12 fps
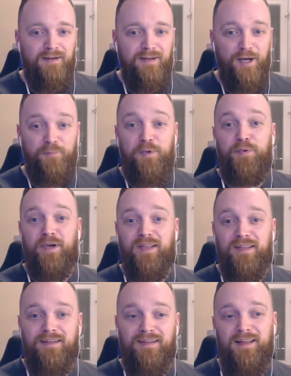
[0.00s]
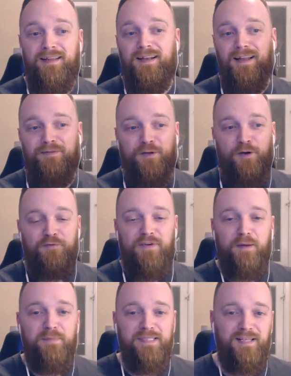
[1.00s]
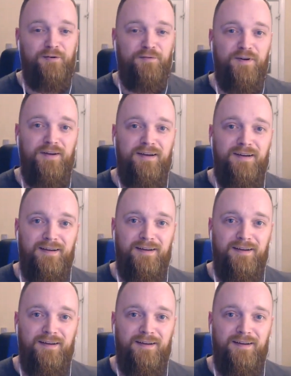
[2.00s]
It'll be brilliant, and then I'll have to go find myself a.